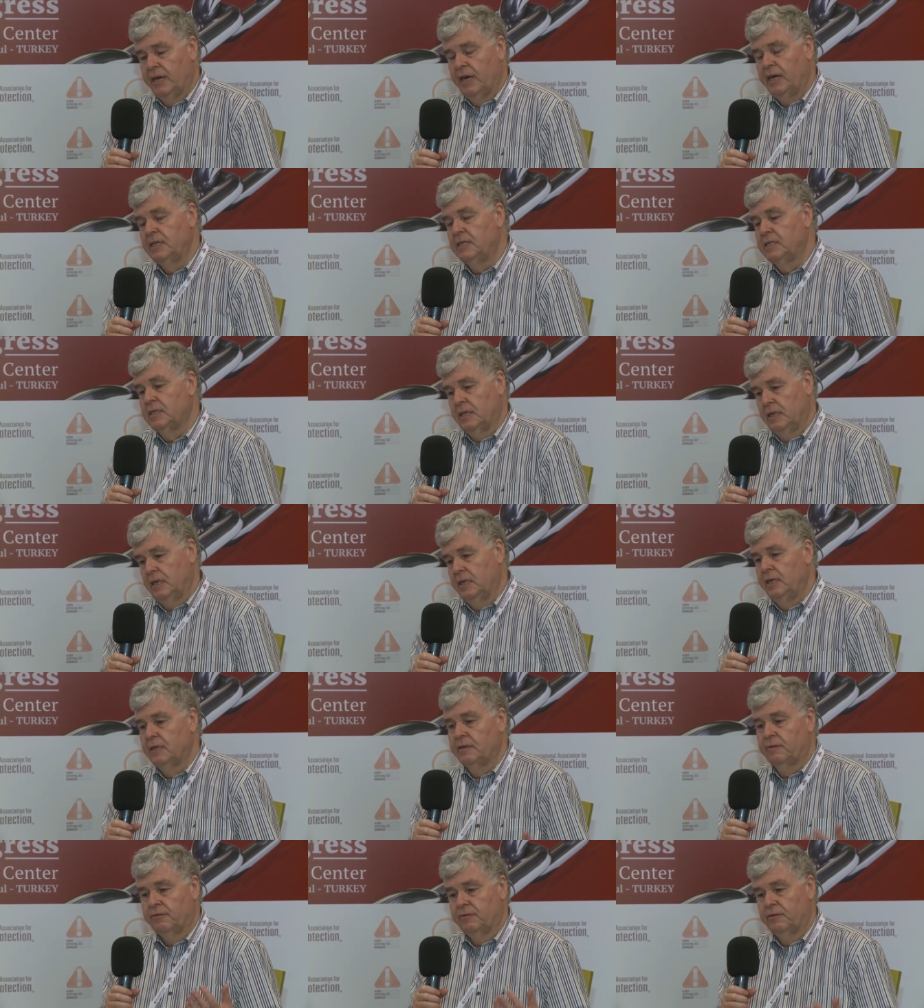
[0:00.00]

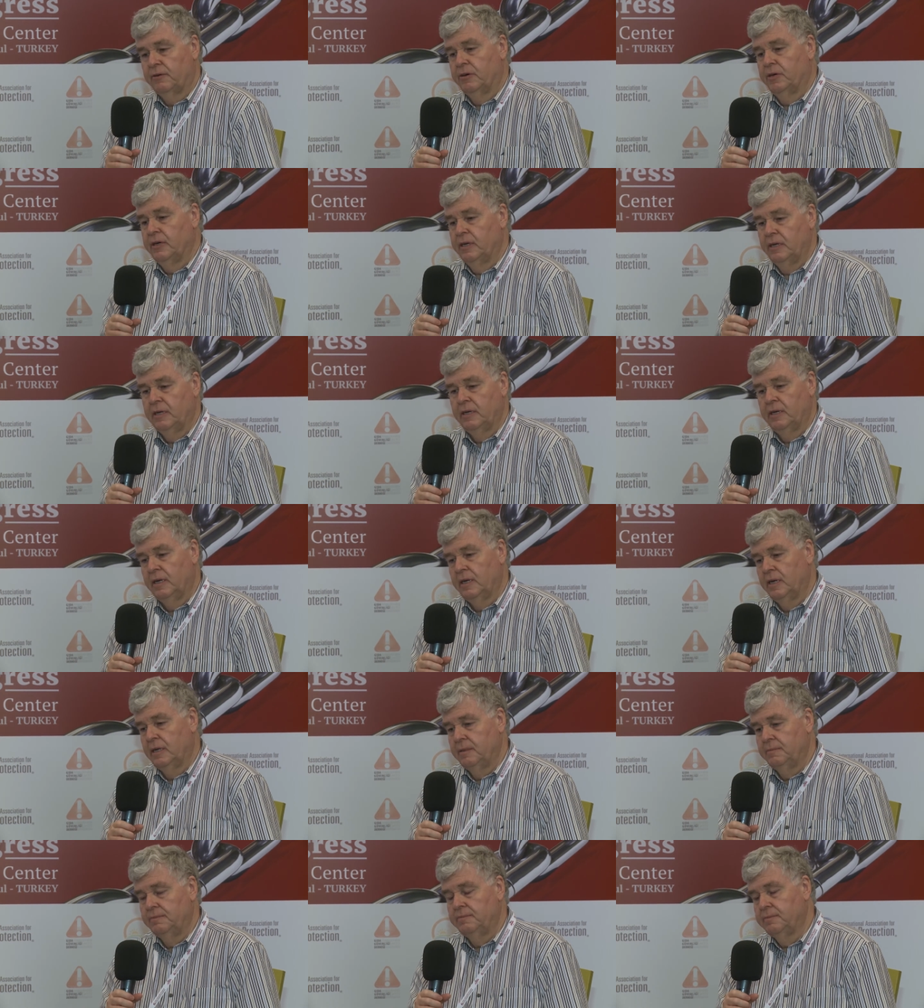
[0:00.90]
isolate for
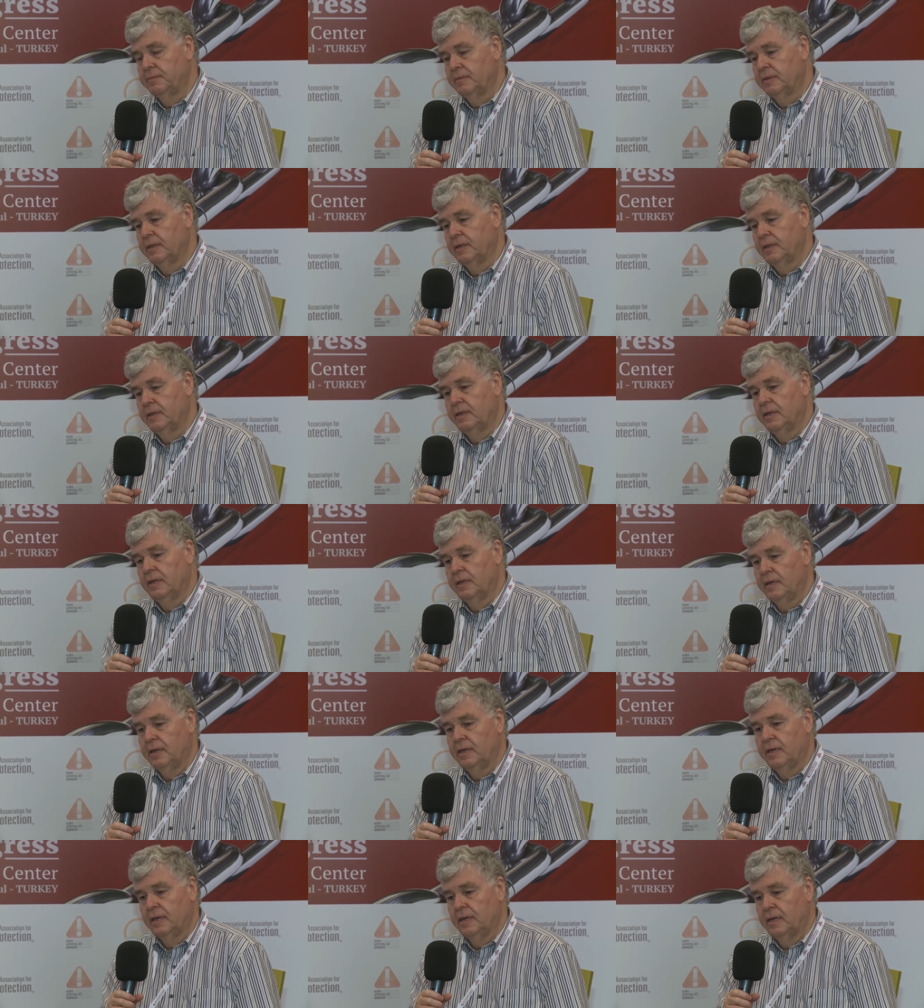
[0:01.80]

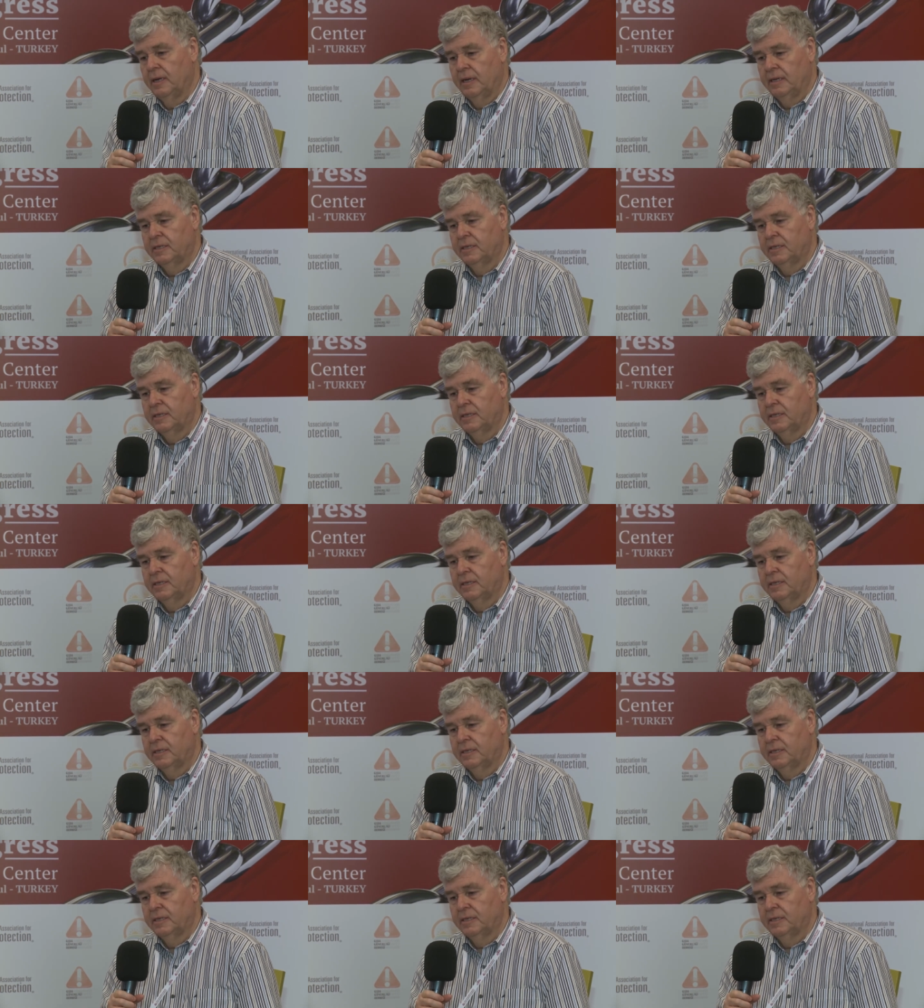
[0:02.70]
a, a,